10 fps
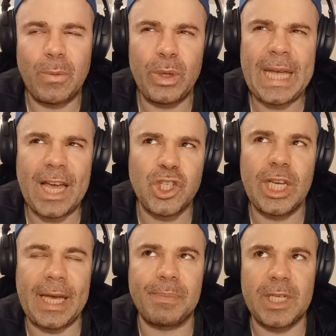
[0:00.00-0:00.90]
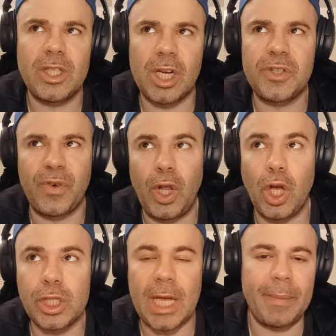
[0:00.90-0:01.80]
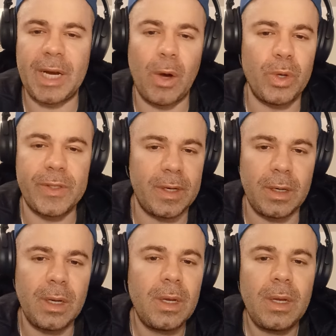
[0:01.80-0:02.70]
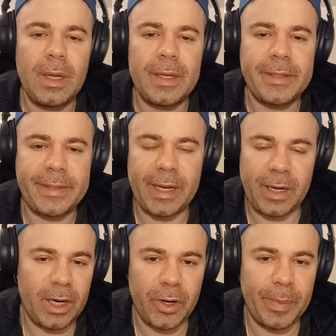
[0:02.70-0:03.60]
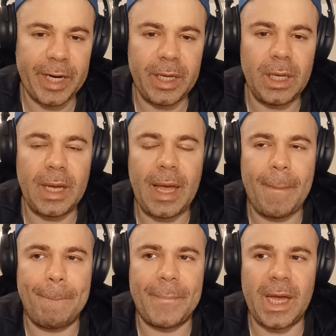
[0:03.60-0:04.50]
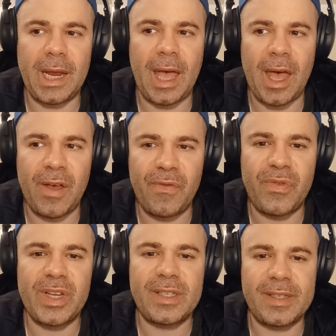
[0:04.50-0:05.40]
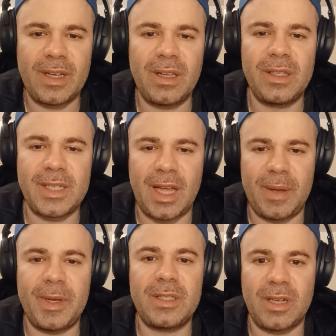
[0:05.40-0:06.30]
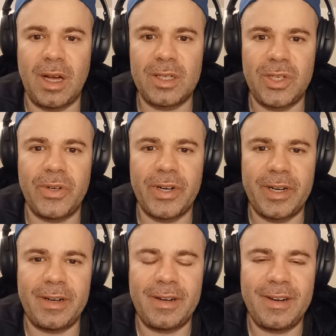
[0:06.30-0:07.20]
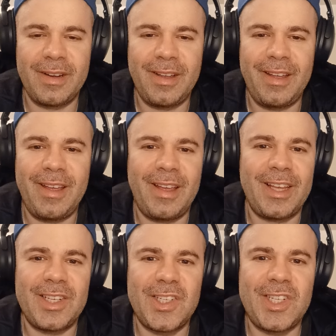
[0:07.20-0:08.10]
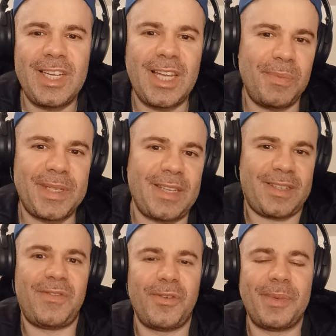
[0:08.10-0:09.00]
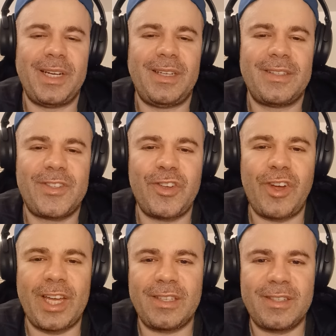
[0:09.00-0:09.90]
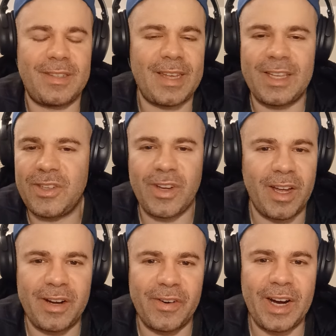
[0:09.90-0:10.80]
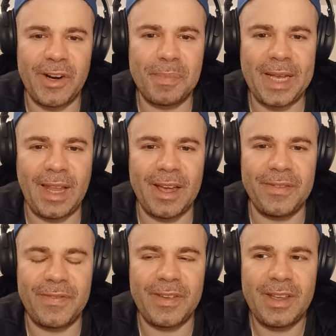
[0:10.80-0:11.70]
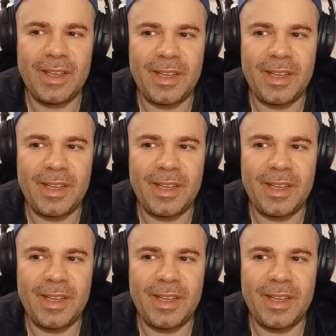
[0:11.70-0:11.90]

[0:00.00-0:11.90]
we actually kept in touch for a long time, and I wasn't sending her money. But every single time I talk to her, she keeps asking for money. So I just had to cut her out of my life